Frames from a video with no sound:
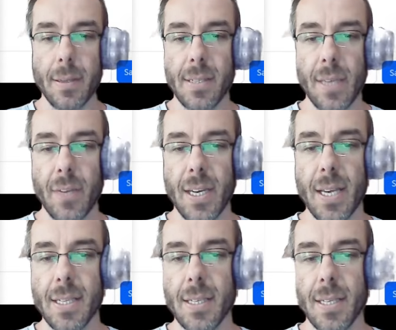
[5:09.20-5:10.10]
7
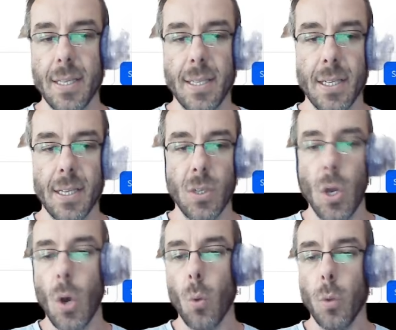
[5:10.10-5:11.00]
years since this
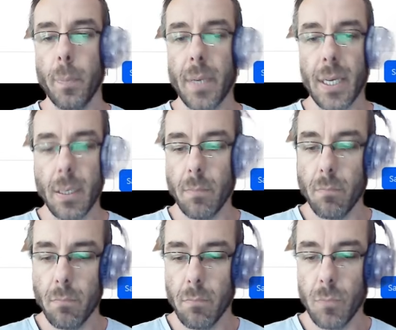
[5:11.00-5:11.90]
would be
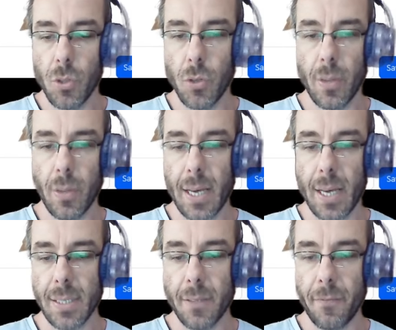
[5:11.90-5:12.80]

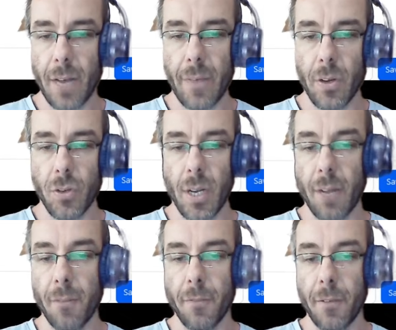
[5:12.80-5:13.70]

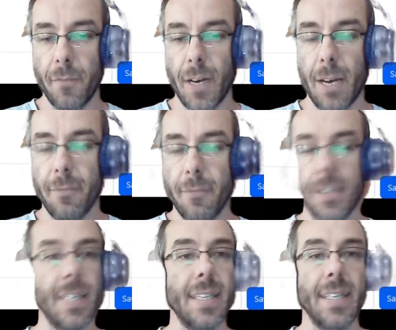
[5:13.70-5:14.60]
2,555
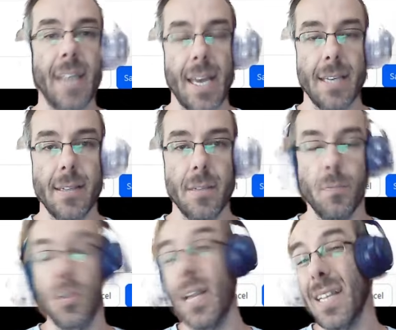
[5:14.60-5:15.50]
days.
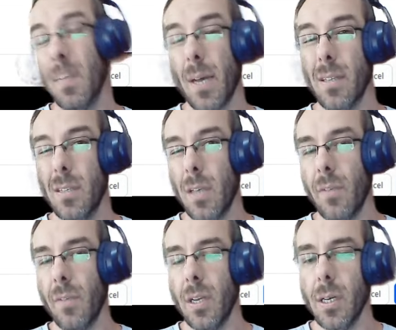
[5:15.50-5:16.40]
So that's about
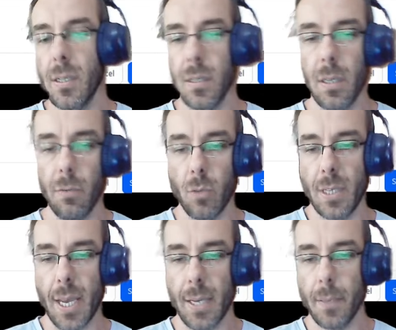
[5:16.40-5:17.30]
7 years, give or
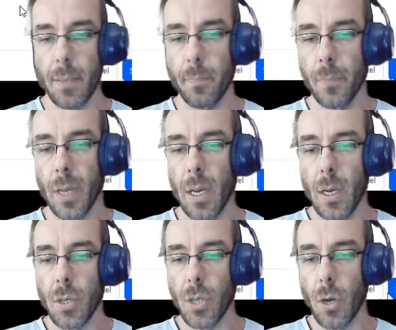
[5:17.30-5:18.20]
take.
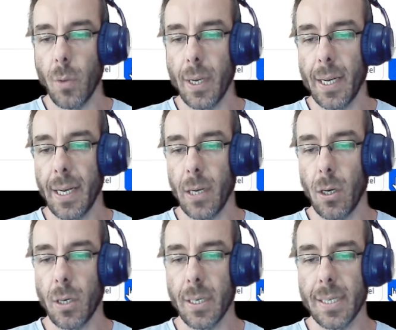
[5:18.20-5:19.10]
So we're going to click
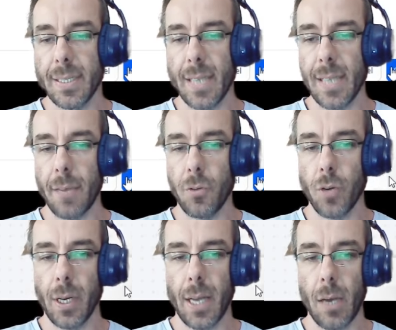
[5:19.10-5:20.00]
on Save
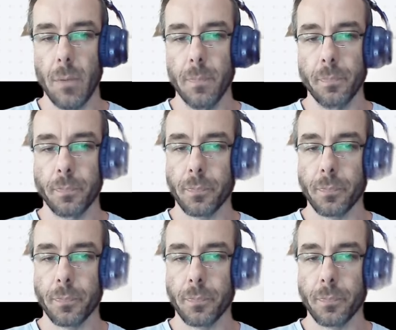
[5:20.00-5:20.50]
Trigger now.